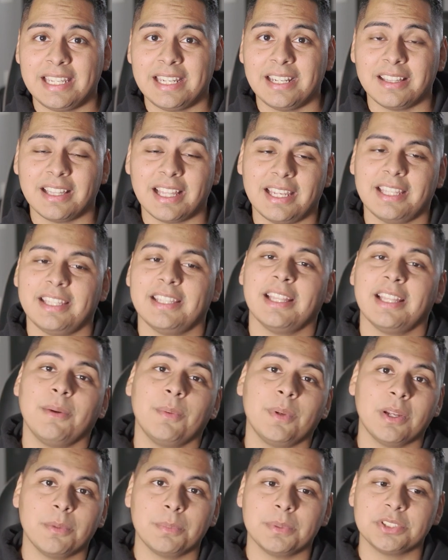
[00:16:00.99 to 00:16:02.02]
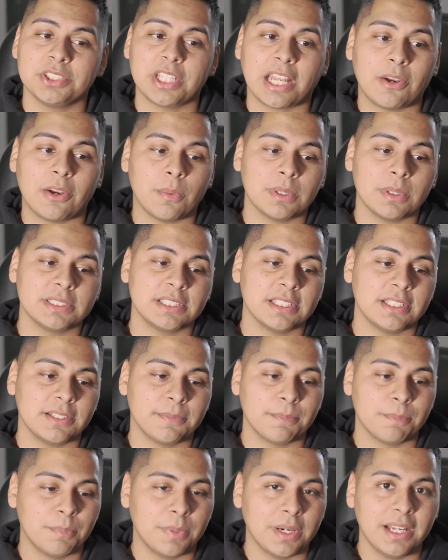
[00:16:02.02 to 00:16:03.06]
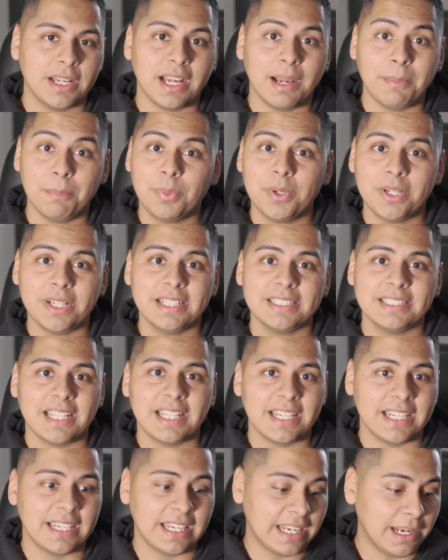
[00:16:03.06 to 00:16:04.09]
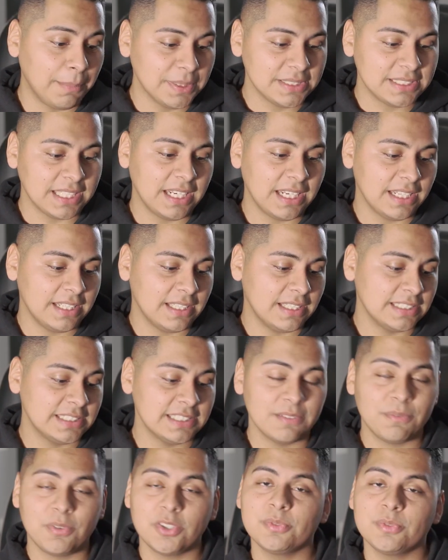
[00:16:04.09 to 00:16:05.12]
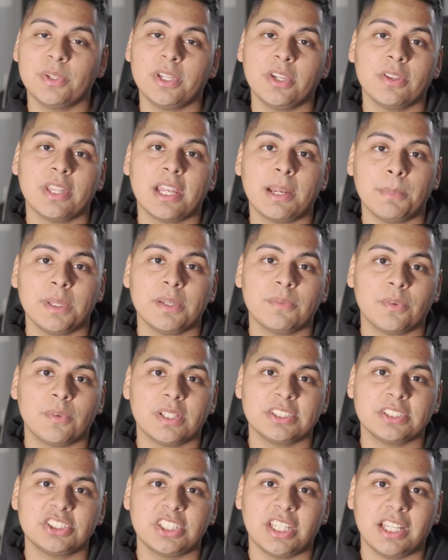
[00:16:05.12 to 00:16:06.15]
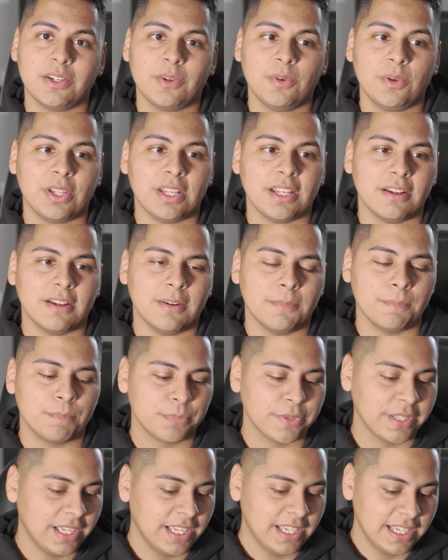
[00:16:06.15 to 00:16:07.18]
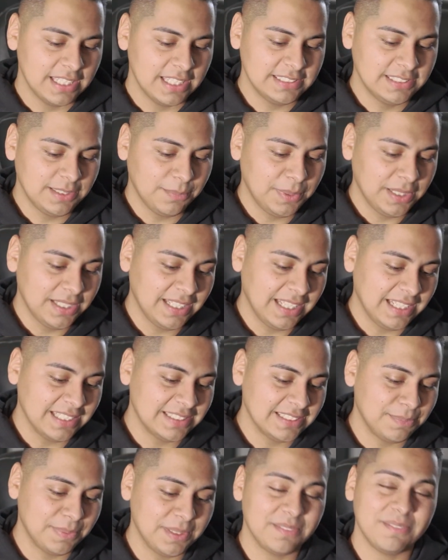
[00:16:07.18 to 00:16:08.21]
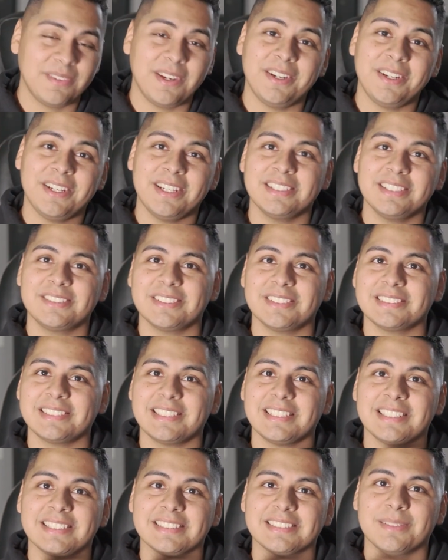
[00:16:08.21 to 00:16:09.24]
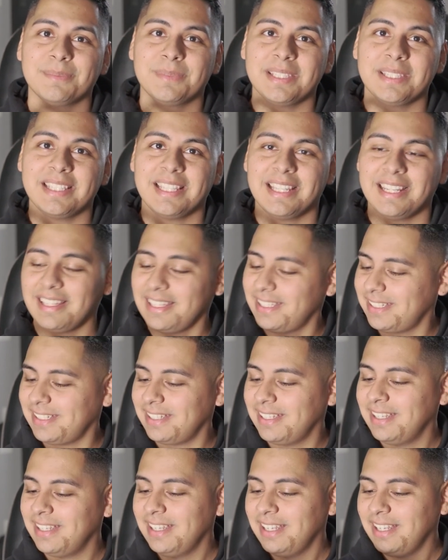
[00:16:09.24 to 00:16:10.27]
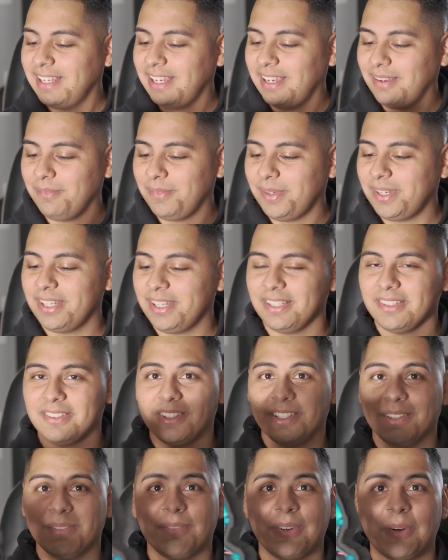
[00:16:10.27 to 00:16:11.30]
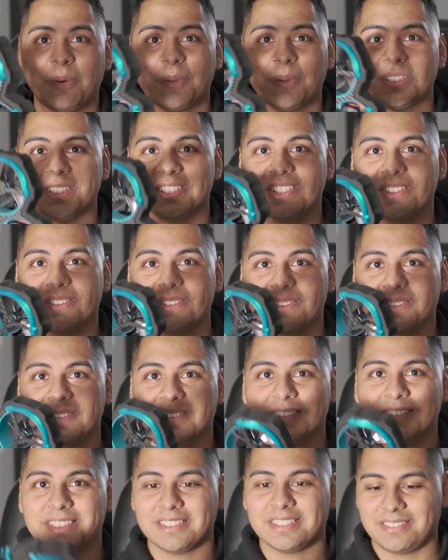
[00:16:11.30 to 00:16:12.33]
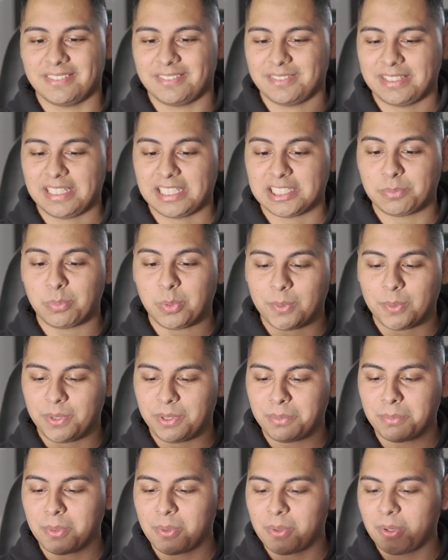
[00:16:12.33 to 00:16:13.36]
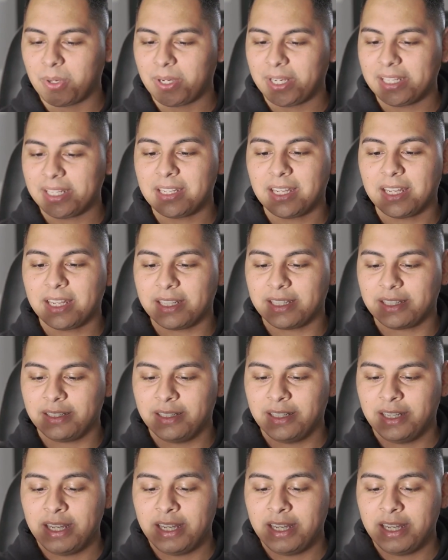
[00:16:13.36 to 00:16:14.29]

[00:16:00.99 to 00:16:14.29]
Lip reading: hit a like, that would help the channel a ton. But I'm pretty excited, and I'm excited. This is the first video that I make for this channel, and it's something that's been very interesting. It's something that I'm very looking forward to exploring more and